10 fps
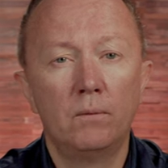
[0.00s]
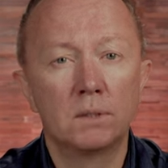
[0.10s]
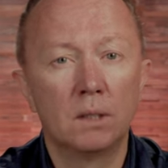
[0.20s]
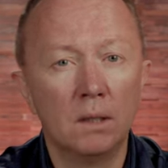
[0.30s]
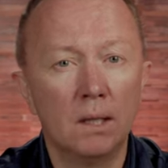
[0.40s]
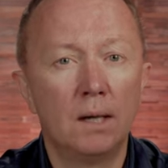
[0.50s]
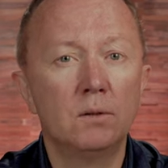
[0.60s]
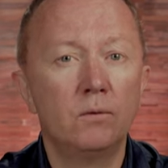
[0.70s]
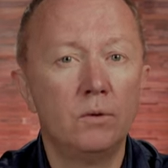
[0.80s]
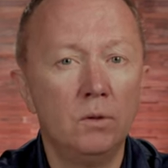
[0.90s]
with a
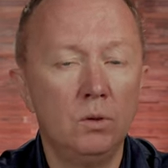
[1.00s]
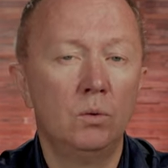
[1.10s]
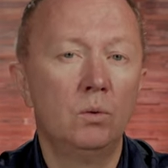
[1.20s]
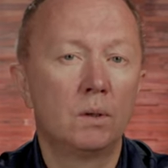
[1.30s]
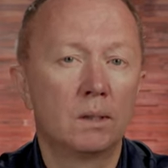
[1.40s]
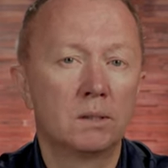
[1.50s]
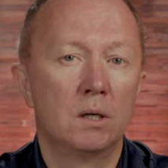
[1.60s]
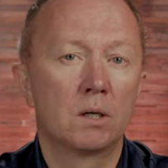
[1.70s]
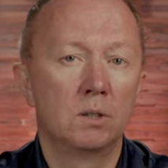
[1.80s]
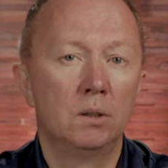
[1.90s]
lot of new
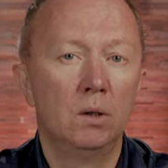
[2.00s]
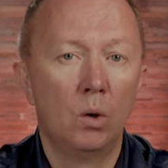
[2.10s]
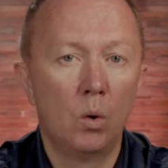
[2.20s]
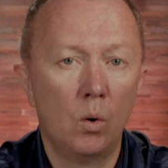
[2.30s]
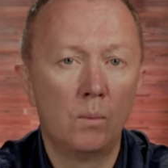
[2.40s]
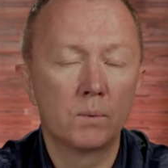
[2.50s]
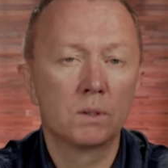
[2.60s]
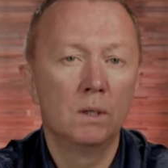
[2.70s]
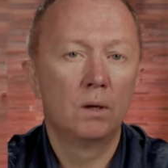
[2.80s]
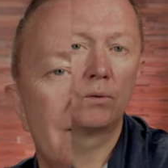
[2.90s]
construction homes.